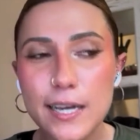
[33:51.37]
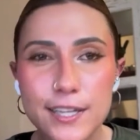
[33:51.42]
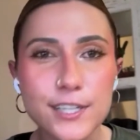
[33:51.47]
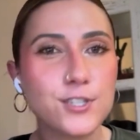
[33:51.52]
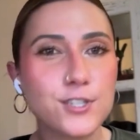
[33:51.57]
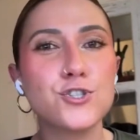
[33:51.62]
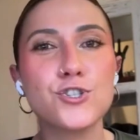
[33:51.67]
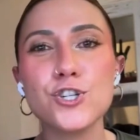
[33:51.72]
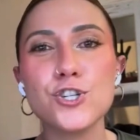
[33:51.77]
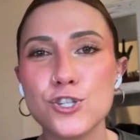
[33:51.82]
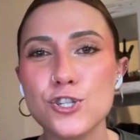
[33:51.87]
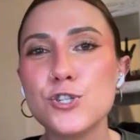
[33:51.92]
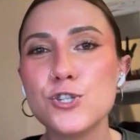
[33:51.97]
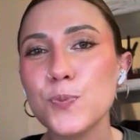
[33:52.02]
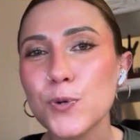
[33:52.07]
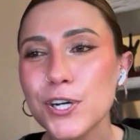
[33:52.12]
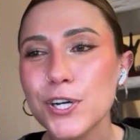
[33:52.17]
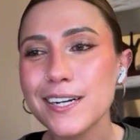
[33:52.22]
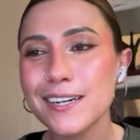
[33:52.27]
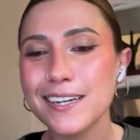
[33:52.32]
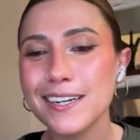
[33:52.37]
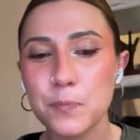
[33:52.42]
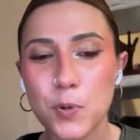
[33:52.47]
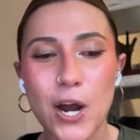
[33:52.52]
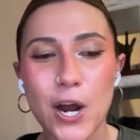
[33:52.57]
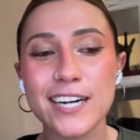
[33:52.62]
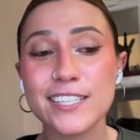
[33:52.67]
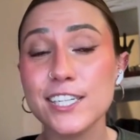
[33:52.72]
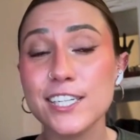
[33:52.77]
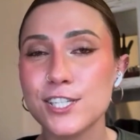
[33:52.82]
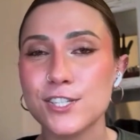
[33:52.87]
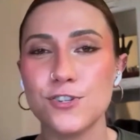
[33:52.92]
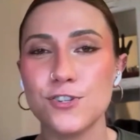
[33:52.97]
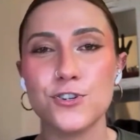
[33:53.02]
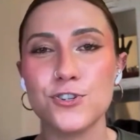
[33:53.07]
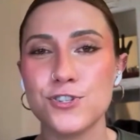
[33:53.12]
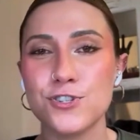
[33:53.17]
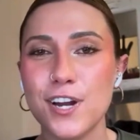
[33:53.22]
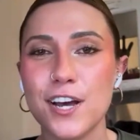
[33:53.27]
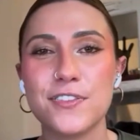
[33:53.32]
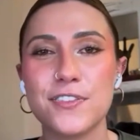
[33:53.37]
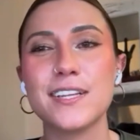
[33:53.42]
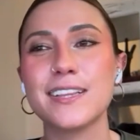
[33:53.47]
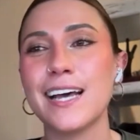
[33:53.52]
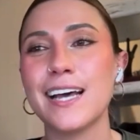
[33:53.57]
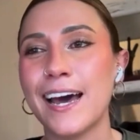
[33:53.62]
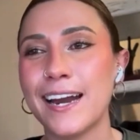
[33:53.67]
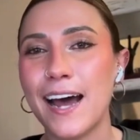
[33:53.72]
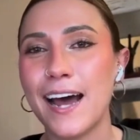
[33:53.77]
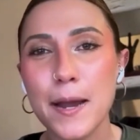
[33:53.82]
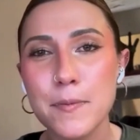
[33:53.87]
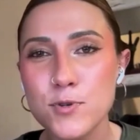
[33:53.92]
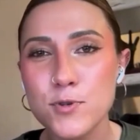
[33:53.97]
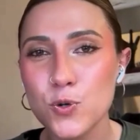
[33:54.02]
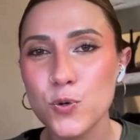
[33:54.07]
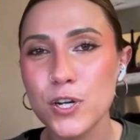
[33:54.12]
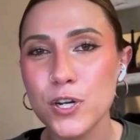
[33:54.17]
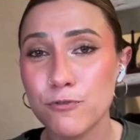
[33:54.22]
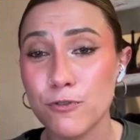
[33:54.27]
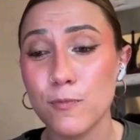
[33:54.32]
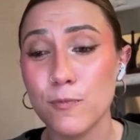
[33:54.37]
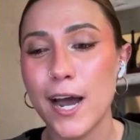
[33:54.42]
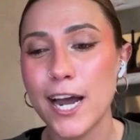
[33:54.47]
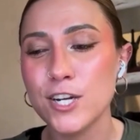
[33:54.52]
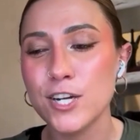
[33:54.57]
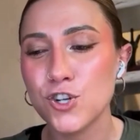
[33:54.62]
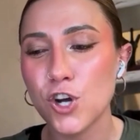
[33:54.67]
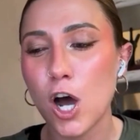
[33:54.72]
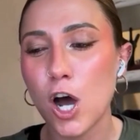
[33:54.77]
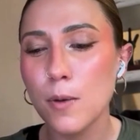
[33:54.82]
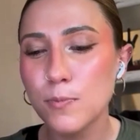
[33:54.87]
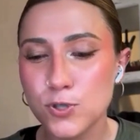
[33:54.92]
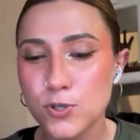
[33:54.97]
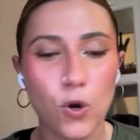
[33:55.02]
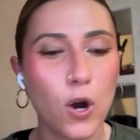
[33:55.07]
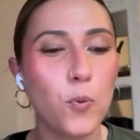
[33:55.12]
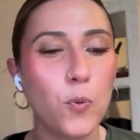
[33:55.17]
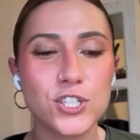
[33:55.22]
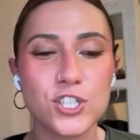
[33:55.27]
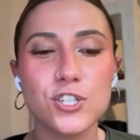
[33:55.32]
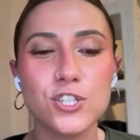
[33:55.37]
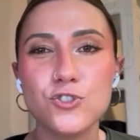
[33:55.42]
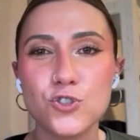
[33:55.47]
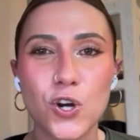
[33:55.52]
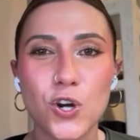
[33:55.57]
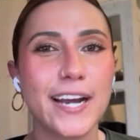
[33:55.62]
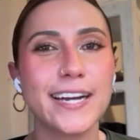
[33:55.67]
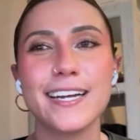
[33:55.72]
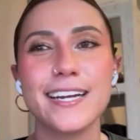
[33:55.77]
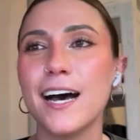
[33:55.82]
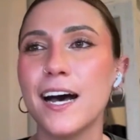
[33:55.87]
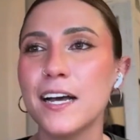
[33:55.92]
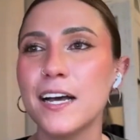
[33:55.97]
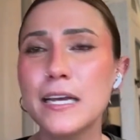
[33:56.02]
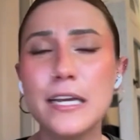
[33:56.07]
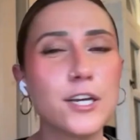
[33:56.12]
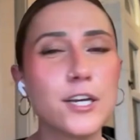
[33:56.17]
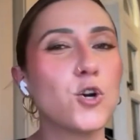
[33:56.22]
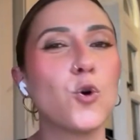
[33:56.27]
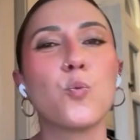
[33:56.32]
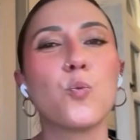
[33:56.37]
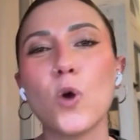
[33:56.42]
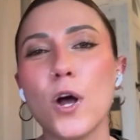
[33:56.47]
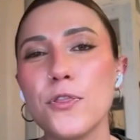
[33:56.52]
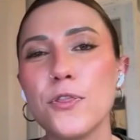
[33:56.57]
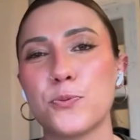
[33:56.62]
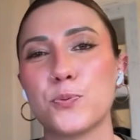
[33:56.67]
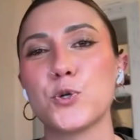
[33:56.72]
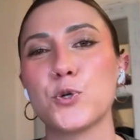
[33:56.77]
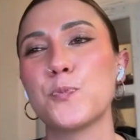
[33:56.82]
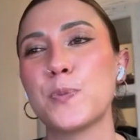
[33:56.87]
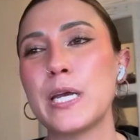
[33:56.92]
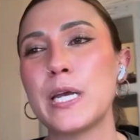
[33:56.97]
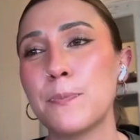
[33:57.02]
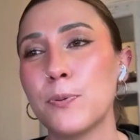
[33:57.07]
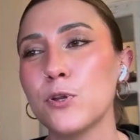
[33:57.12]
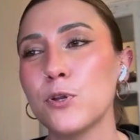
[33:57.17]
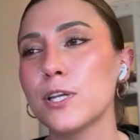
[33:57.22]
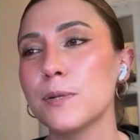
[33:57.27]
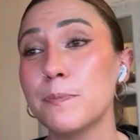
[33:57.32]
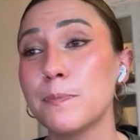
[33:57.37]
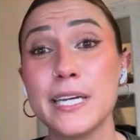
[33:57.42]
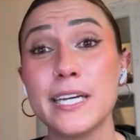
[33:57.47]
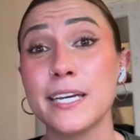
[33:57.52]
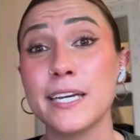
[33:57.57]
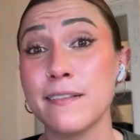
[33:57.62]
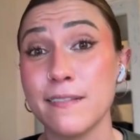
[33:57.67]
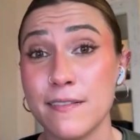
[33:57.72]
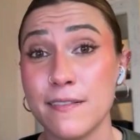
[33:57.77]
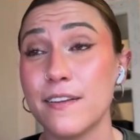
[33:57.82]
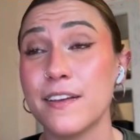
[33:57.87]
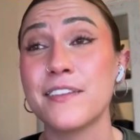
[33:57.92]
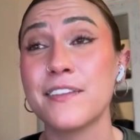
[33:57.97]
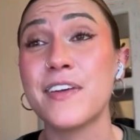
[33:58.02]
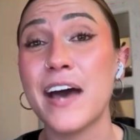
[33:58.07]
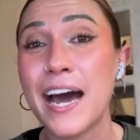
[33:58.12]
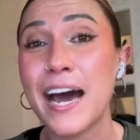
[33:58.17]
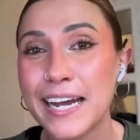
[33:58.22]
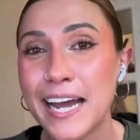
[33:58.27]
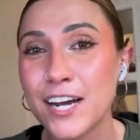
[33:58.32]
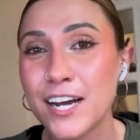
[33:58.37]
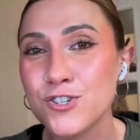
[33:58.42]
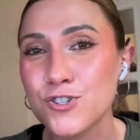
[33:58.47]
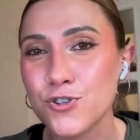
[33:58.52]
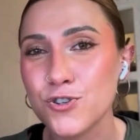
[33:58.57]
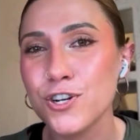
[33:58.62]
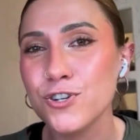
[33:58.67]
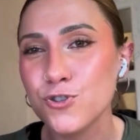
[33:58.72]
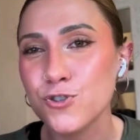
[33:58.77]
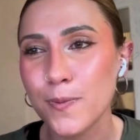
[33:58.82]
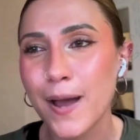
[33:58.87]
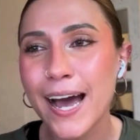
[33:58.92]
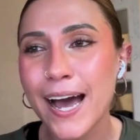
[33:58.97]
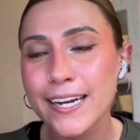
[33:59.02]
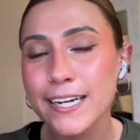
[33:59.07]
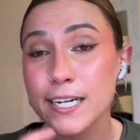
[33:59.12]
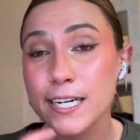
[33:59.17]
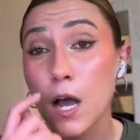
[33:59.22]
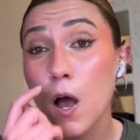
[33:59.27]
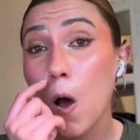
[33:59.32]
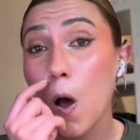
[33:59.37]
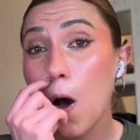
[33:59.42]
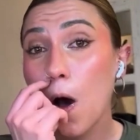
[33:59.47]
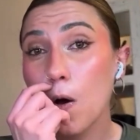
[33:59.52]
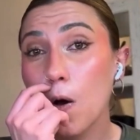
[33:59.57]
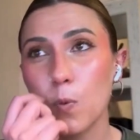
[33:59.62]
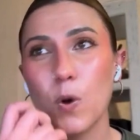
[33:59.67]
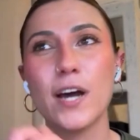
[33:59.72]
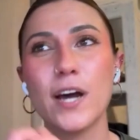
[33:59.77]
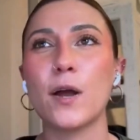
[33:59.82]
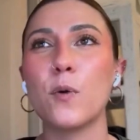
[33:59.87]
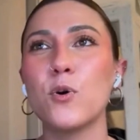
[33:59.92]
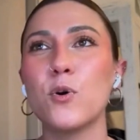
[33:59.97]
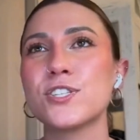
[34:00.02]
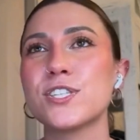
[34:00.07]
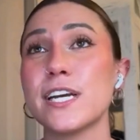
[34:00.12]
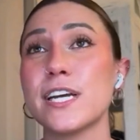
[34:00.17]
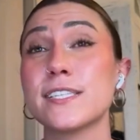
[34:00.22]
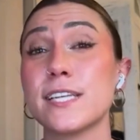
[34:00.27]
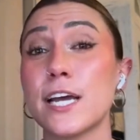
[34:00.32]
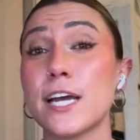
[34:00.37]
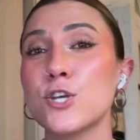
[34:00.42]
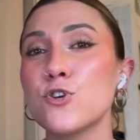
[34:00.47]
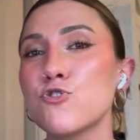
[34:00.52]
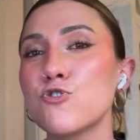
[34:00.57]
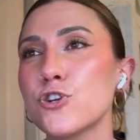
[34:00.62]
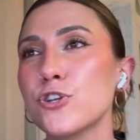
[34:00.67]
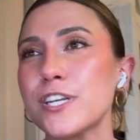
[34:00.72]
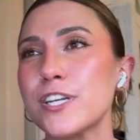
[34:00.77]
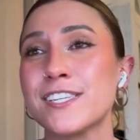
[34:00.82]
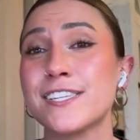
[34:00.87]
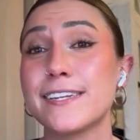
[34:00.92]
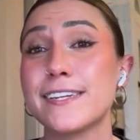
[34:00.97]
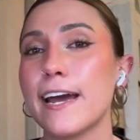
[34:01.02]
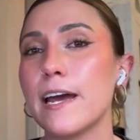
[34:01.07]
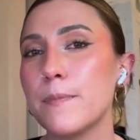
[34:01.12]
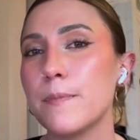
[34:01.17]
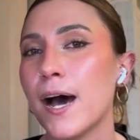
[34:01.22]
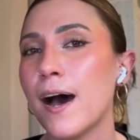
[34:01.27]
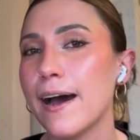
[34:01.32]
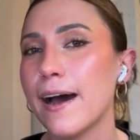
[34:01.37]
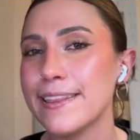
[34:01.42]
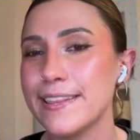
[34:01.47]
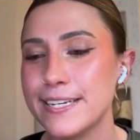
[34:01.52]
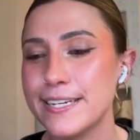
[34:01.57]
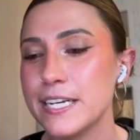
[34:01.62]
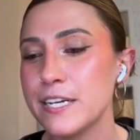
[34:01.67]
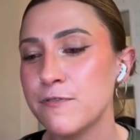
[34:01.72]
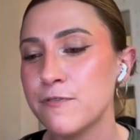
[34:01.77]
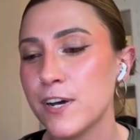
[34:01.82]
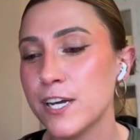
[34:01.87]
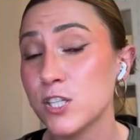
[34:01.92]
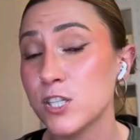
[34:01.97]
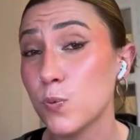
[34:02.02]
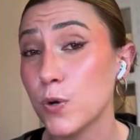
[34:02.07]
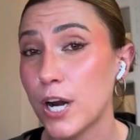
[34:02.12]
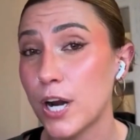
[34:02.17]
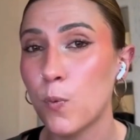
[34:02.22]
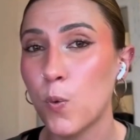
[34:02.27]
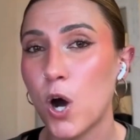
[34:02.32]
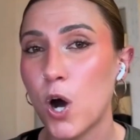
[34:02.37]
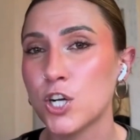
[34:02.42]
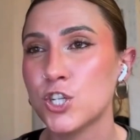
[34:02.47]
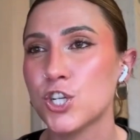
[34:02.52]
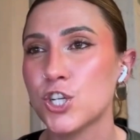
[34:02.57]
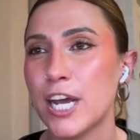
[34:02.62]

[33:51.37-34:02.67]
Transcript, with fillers: this is just a spring practice. There's nothing that I'm doing for my job. So I wasn't trying to, you know, run through people and be uh, that extra and dramatic. What I will say is I usually stand behind the defense when I watch